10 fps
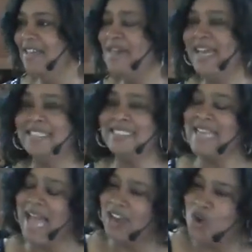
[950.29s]
That is
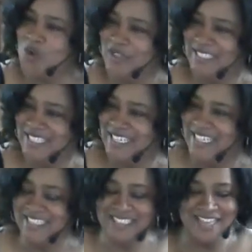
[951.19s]
not
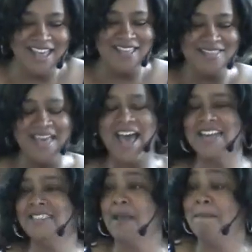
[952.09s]
coincidence. That
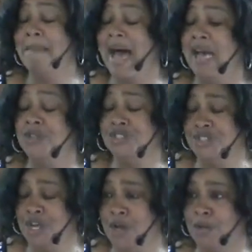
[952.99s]
is a
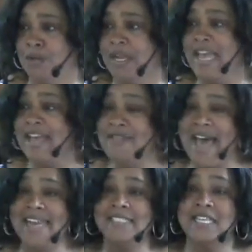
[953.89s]
milestone.
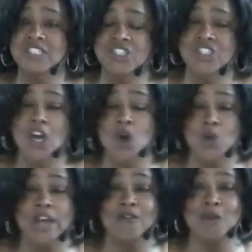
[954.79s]
That is a
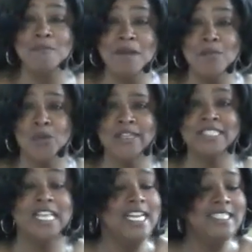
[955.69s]
stone of
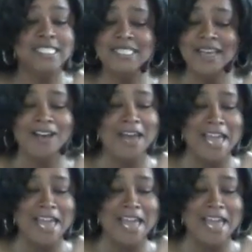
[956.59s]
remembrance to tell